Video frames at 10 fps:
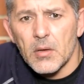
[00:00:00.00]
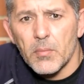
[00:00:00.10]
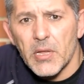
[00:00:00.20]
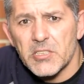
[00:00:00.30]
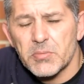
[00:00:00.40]

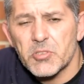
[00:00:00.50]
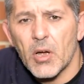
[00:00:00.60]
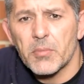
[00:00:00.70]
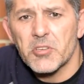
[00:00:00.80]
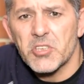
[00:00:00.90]
Please
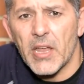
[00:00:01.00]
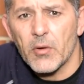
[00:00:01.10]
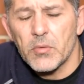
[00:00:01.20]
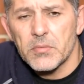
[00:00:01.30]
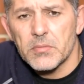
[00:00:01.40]
subscribe to the
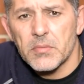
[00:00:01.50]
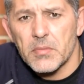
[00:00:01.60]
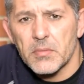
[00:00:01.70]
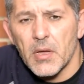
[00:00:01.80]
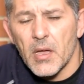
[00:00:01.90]
channel.
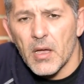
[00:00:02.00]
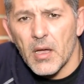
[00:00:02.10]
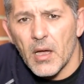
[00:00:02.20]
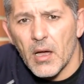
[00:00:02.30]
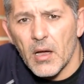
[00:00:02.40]

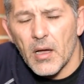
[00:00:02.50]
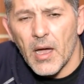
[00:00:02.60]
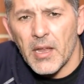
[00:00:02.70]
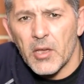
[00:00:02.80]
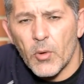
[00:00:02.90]

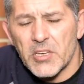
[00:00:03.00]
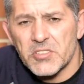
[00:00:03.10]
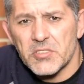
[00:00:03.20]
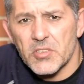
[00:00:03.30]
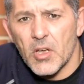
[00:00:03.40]
Any
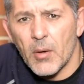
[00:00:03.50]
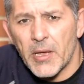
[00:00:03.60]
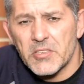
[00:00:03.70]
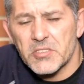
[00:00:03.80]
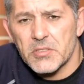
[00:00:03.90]
questions or
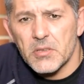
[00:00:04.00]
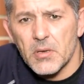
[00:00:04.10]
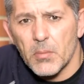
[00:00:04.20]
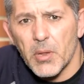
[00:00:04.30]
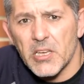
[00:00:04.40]
comments,
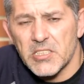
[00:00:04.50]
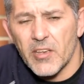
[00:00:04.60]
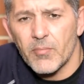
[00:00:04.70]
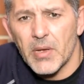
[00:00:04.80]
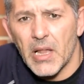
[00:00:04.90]
please leave
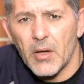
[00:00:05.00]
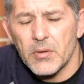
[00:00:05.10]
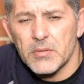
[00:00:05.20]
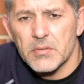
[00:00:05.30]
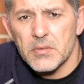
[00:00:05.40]
them below.
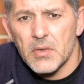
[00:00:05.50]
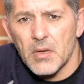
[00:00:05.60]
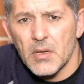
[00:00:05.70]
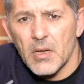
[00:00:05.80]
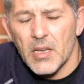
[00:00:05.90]

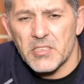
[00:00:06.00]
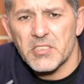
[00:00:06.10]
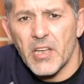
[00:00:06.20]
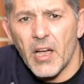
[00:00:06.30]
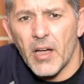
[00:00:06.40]
As I
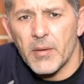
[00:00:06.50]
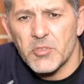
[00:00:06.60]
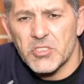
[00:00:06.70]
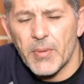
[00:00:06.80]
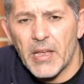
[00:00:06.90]
say, I'm
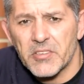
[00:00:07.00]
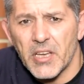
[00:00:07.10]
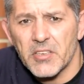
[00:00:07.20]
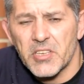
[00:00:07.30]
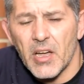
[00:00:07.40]
just about to
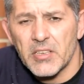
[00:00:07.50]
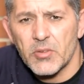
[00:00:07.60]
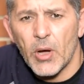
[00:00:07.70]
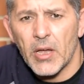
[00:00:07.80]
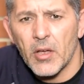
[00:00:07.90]
take this case
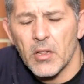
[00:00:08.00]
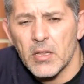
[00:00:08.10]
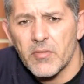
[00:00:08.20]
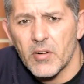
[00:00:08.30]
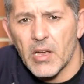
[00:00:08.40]
away on holiday
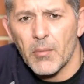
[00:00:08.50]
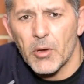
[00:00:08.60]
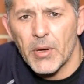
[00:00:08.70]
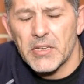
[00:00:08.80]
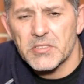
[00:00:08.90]
for a couple of
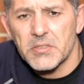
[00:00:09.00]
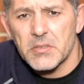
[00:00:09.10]
weeks,